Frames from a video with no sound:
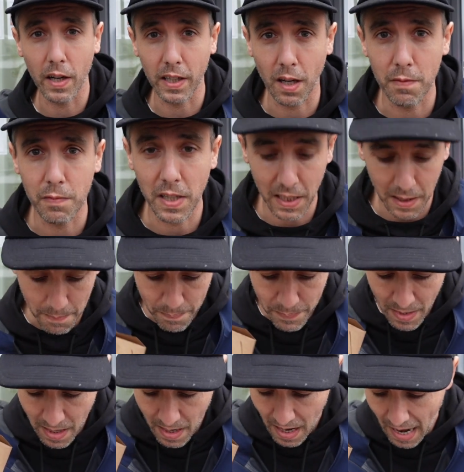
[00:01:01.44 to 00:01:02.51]
IGoVegan,
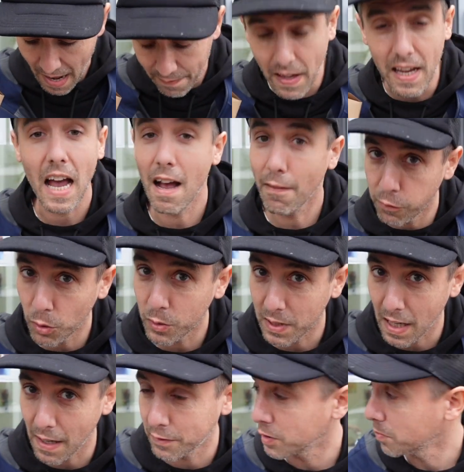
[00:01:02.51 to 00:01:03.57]
and they have looked
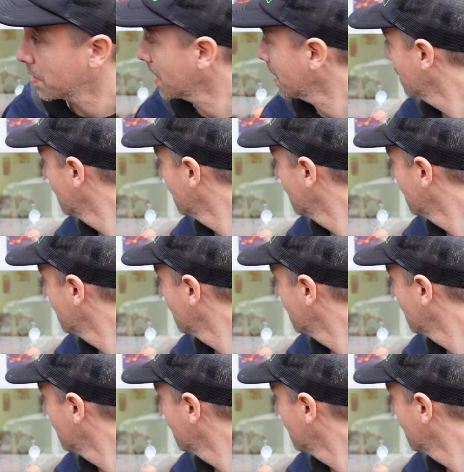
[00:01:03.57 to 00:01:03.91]
after me.